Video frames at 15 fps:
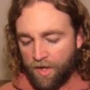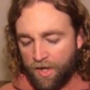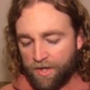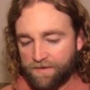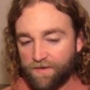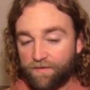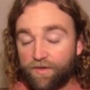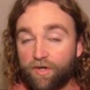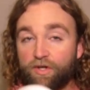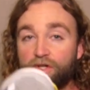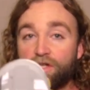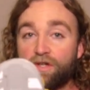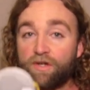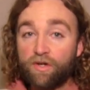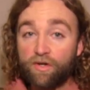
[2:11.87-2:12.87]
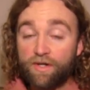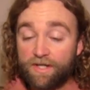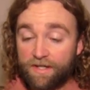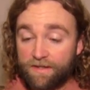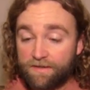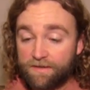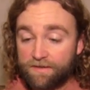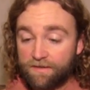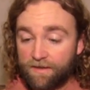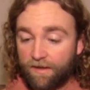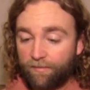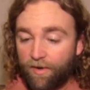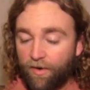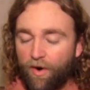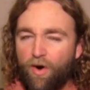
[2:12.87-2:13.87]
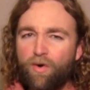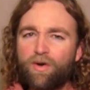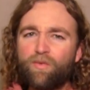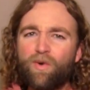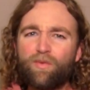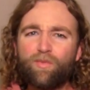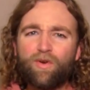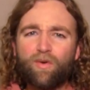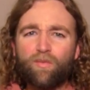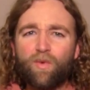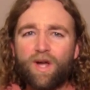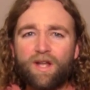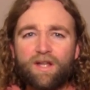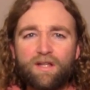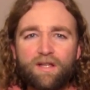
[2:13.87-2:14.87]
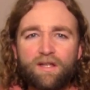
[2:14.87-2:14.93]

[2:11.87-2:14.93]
So if you're curious about, one more, what?